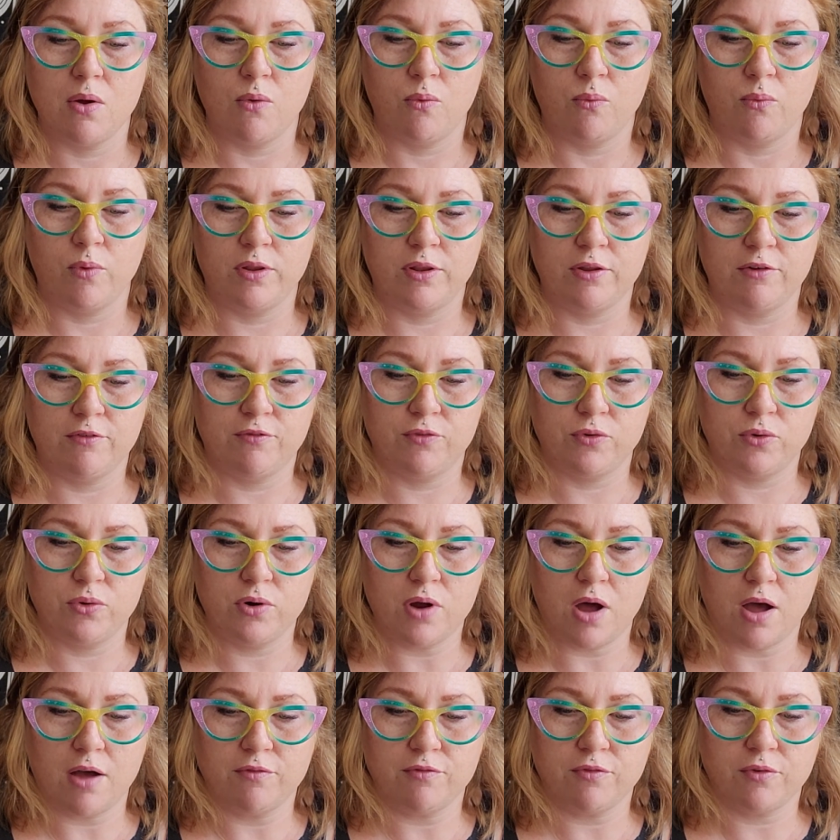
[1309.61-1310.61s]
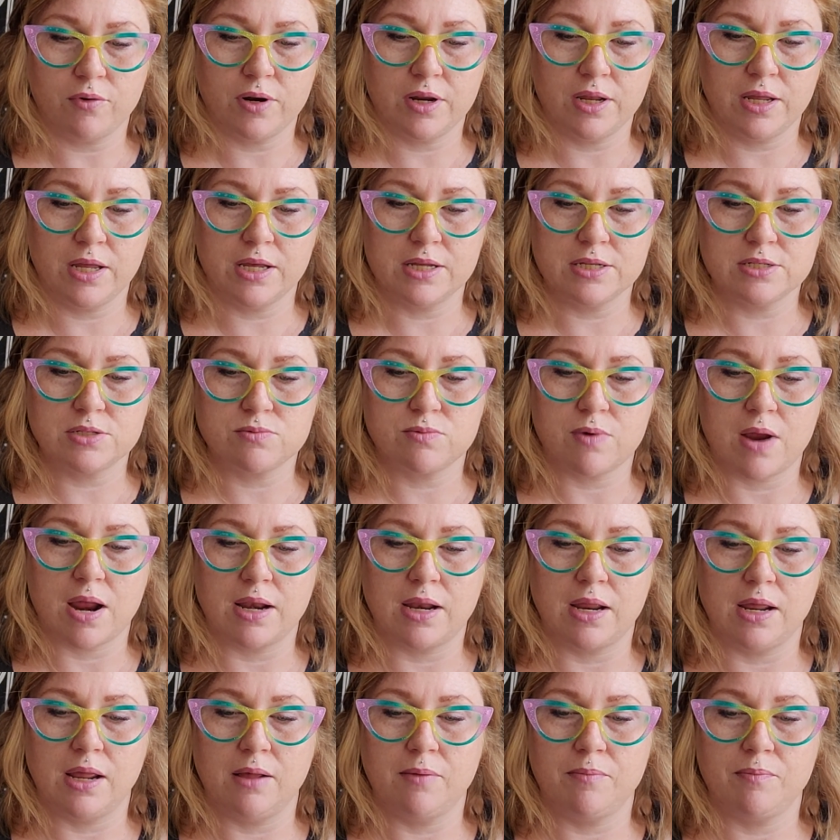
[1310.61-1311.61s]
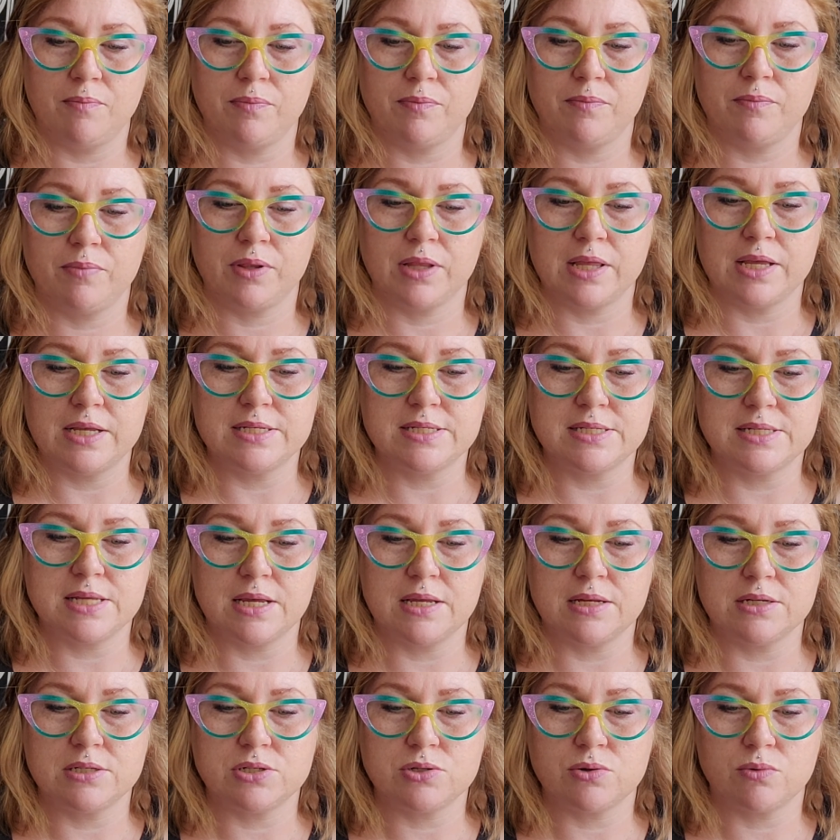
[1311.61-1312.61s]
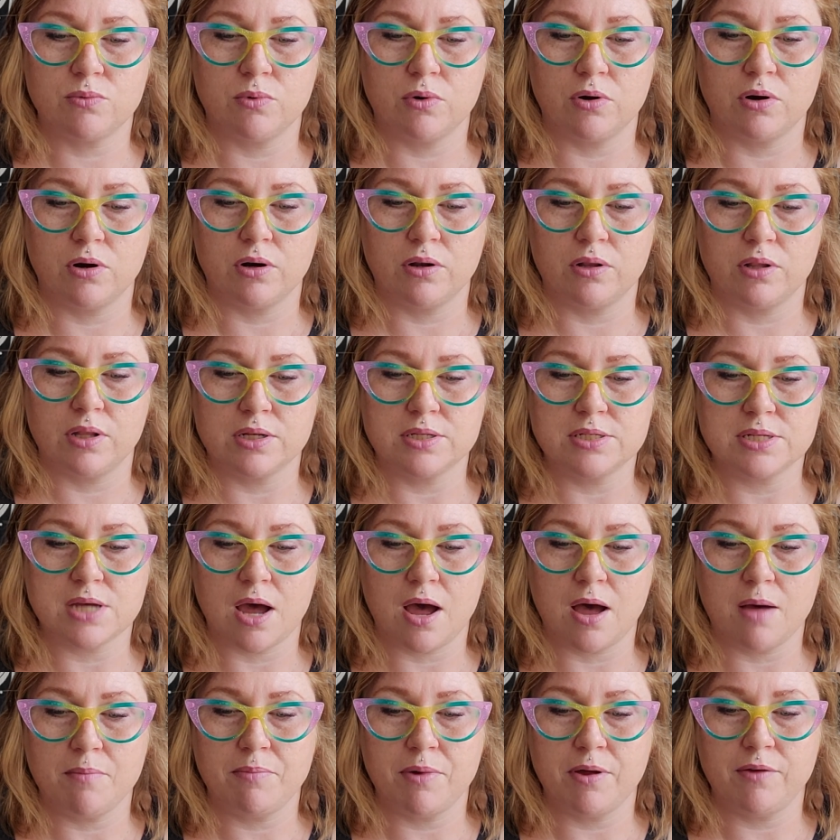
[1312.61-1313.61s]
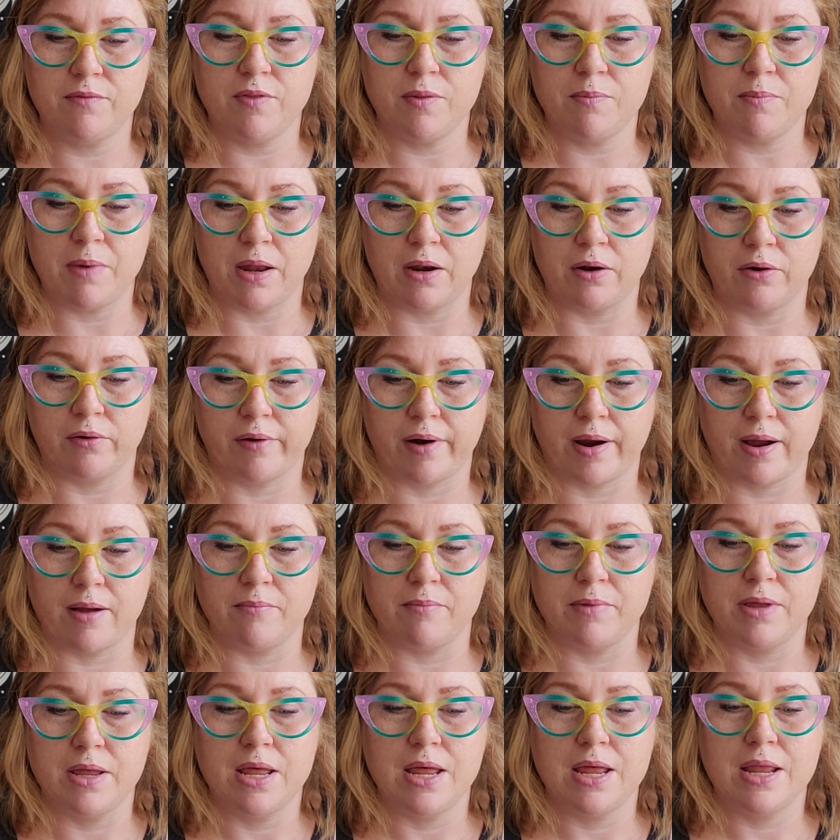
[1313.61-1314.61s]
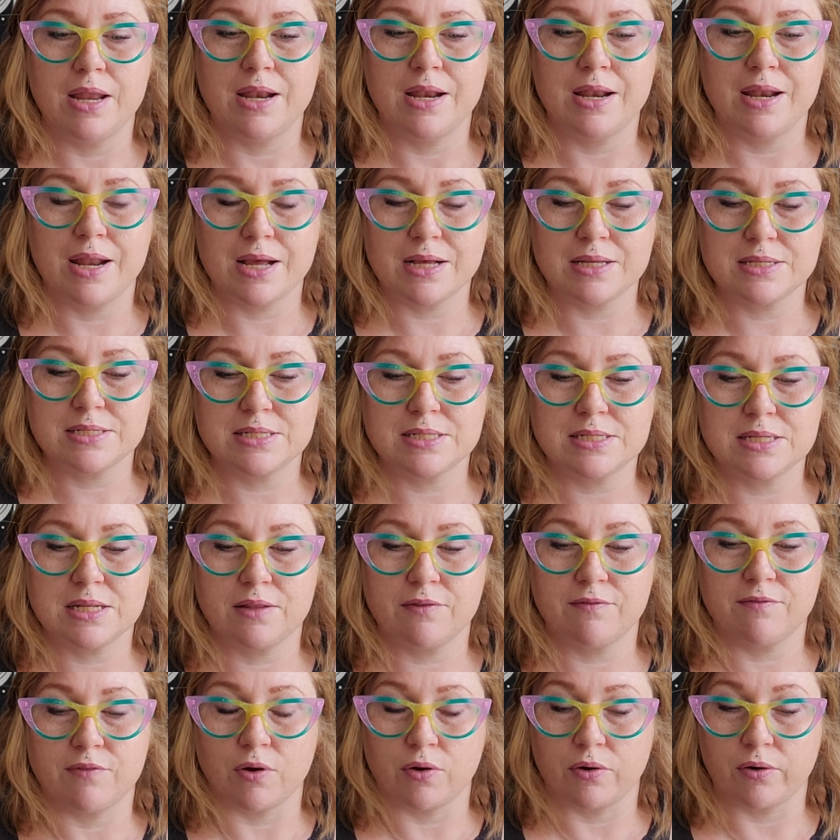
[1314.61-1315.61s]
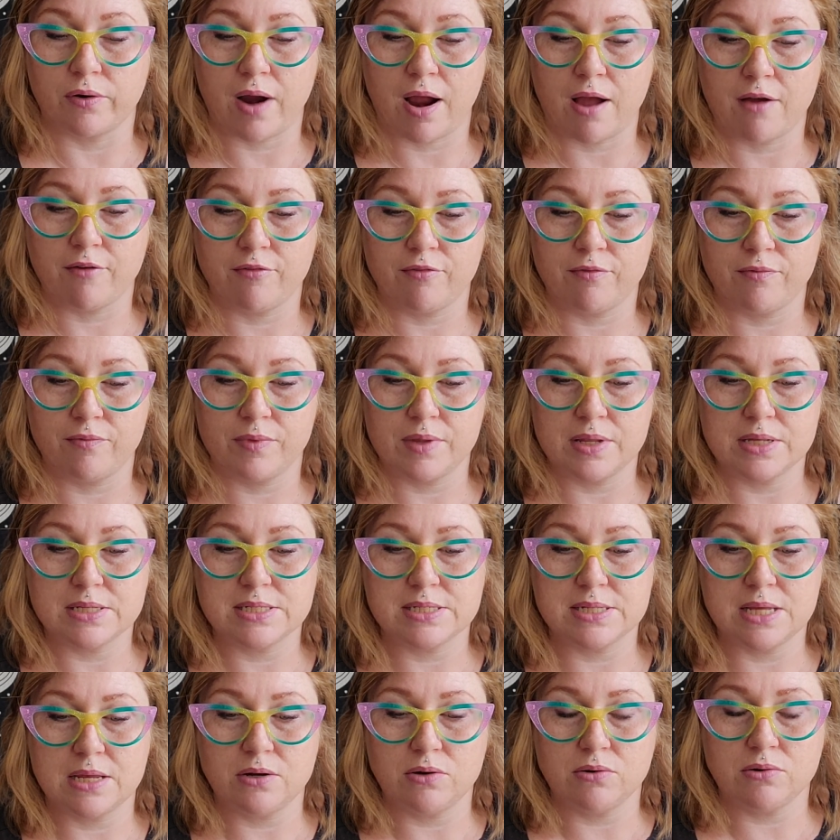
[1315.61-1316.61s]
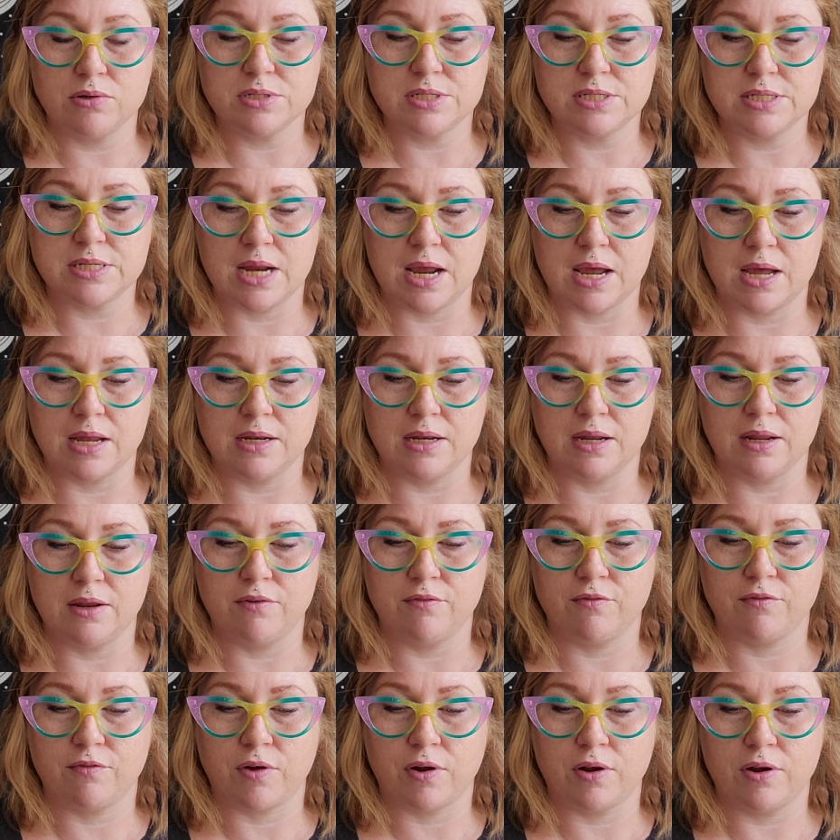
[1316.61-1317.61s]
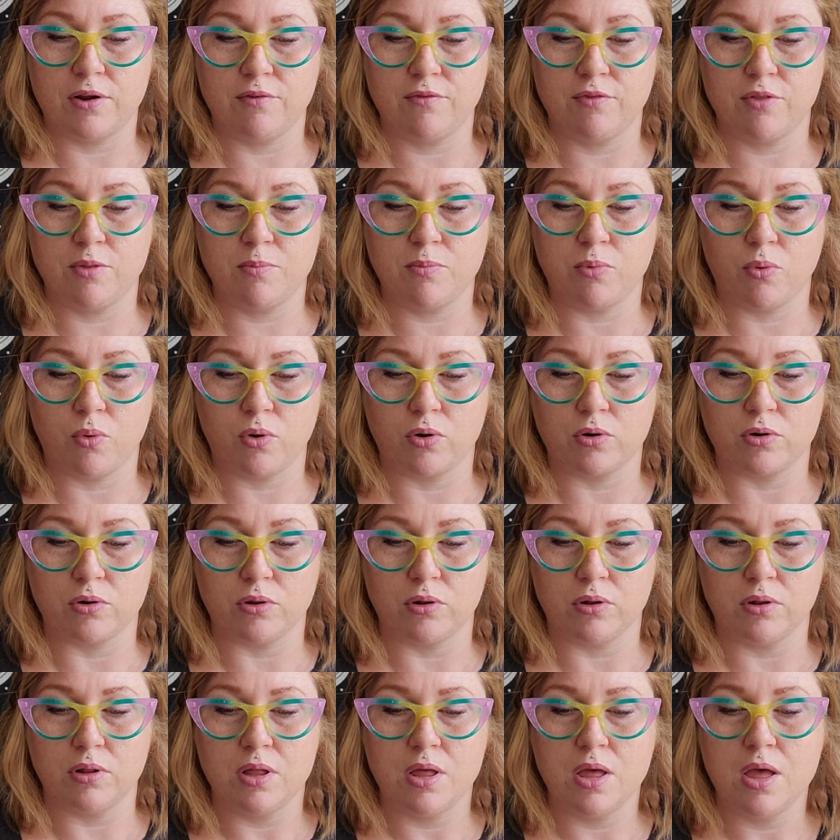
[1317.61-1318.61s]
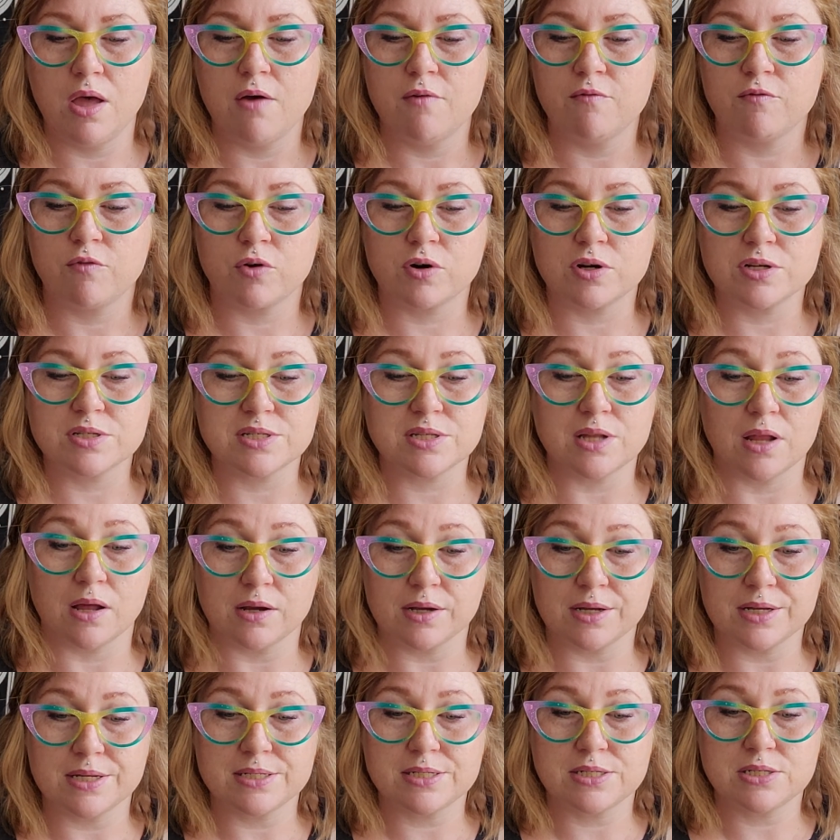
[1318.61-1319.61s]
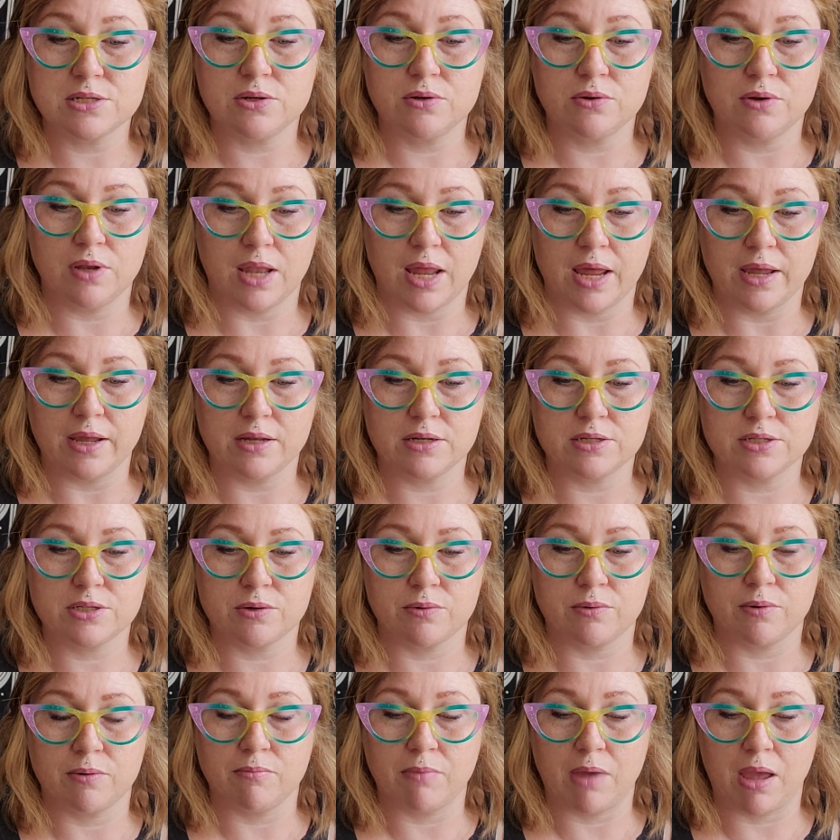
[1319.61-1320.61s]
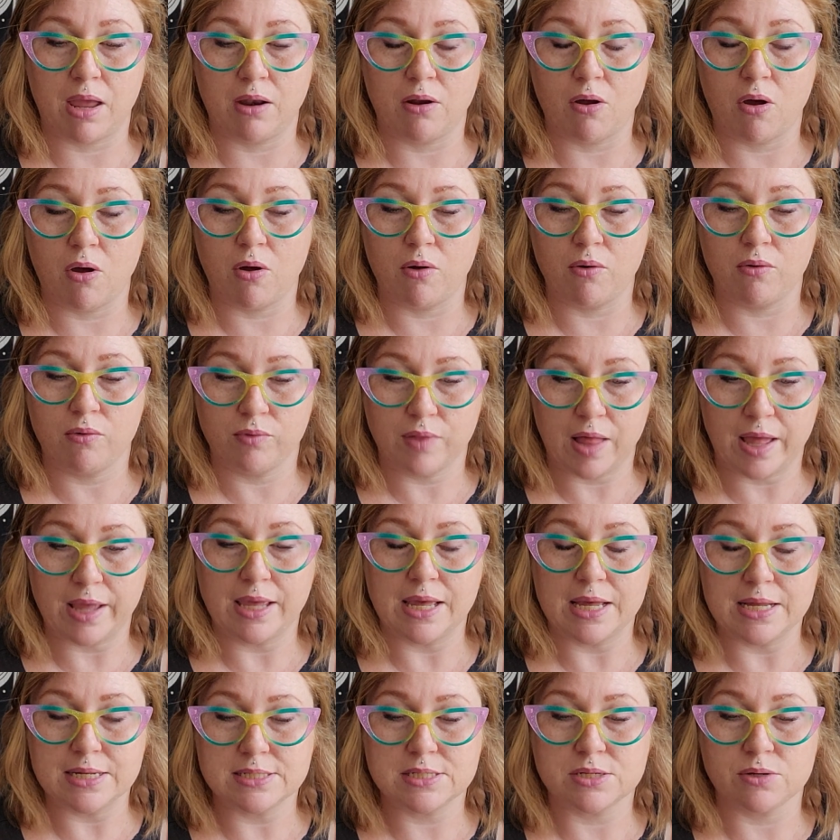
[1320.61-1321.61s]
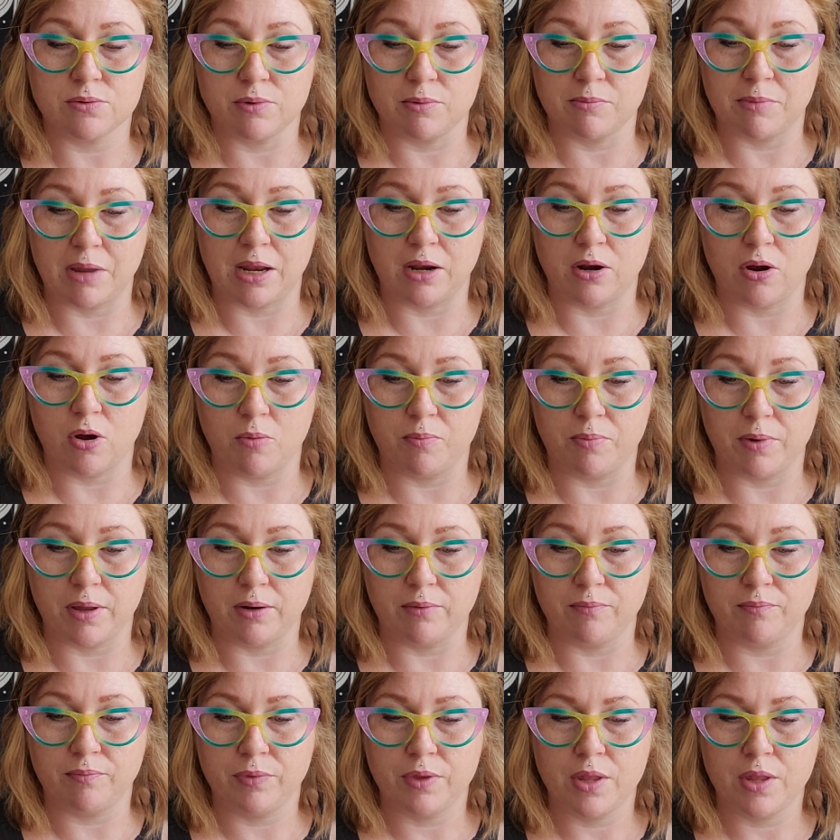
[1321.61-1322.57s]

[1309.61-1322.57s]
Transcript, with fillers: When the food offering is ready, place it toward the top of the pentagram next to the photograph. Sit or stand in front of the portal for as long as you'd like to remain like it to remain open.